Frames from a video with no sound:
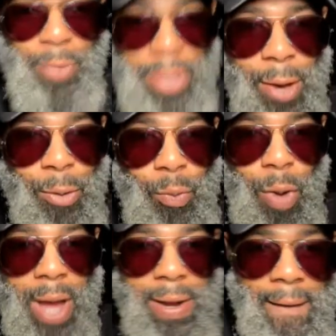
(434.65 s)
With the
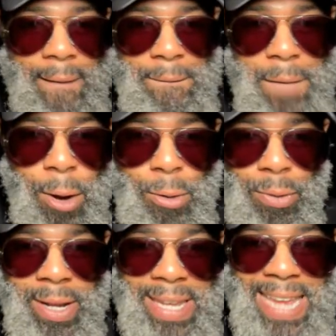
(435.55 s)

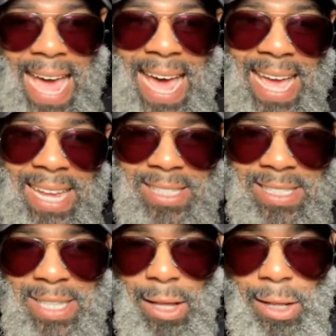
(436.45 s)
149
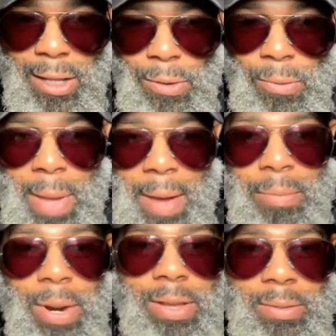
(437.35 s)
salute, my
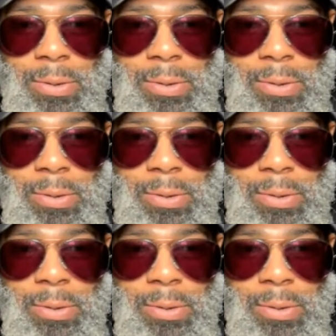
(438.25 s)
brother.